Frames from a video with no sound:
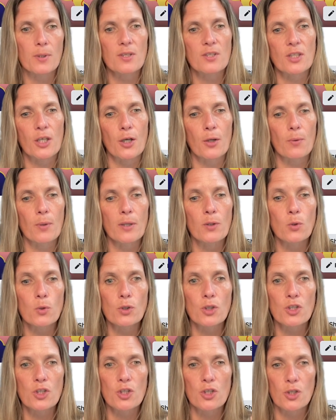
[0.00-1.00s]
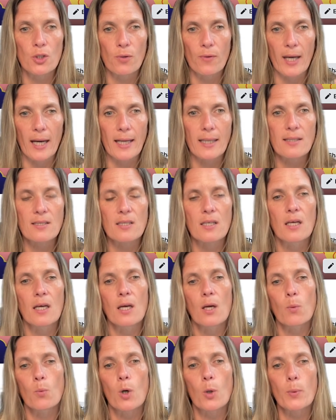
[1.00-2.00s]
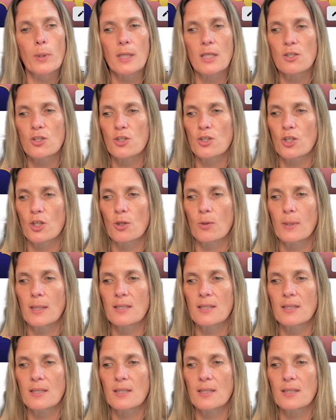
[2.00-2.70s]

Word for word: So in order to do that, what we need to do